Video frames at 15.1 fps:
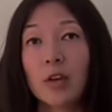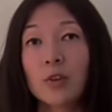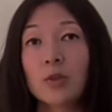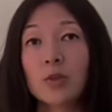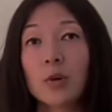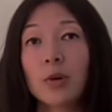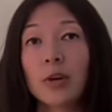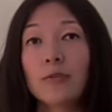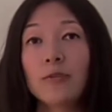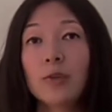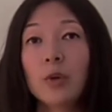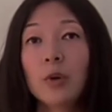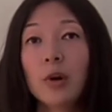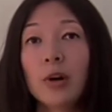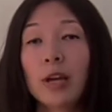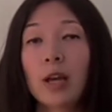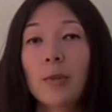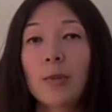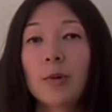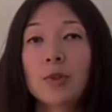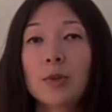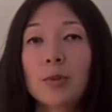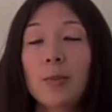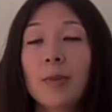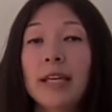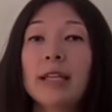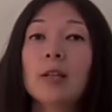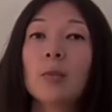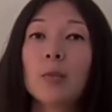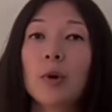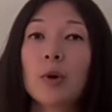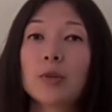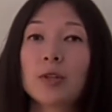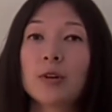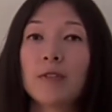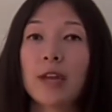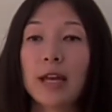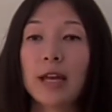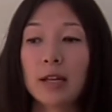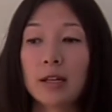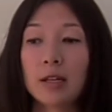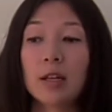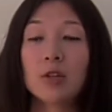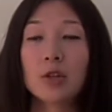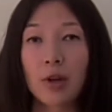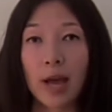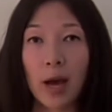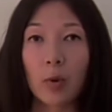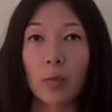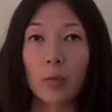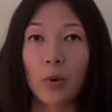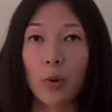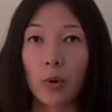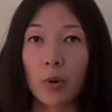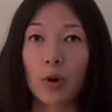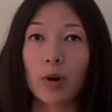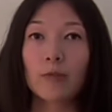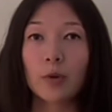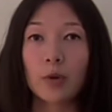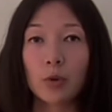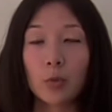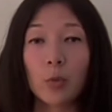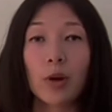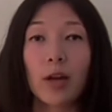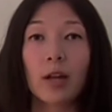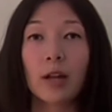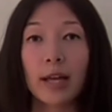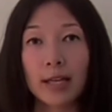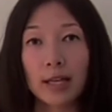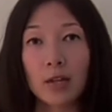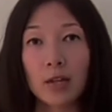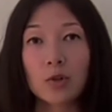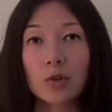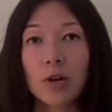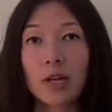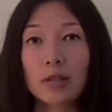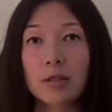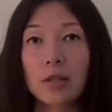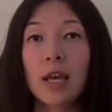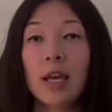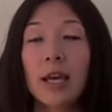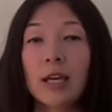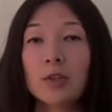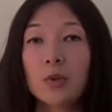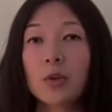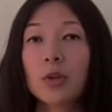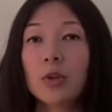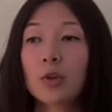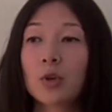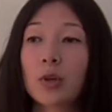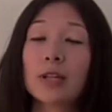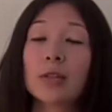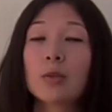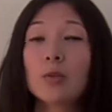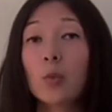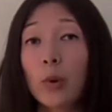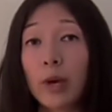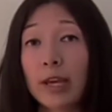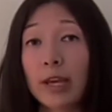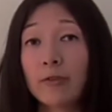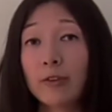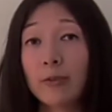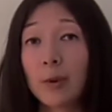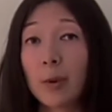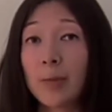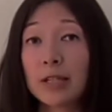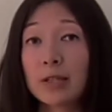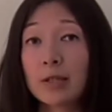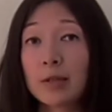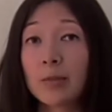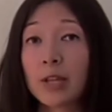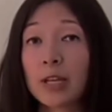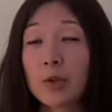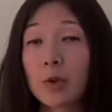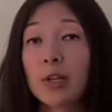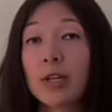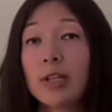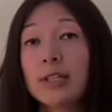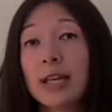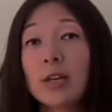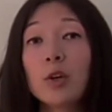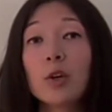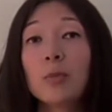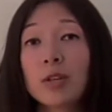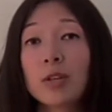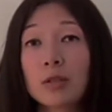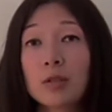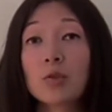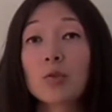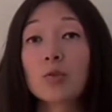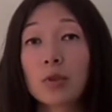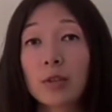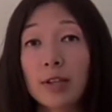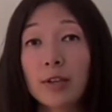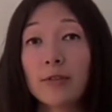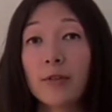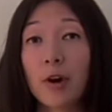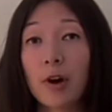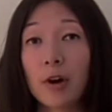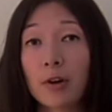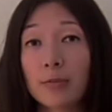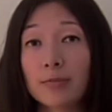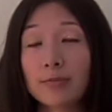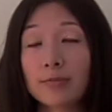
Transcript: So if you are able to make the most of that initial outpour of goodwill and interest, it's going to create this wave of momentum that's going to take your business really far.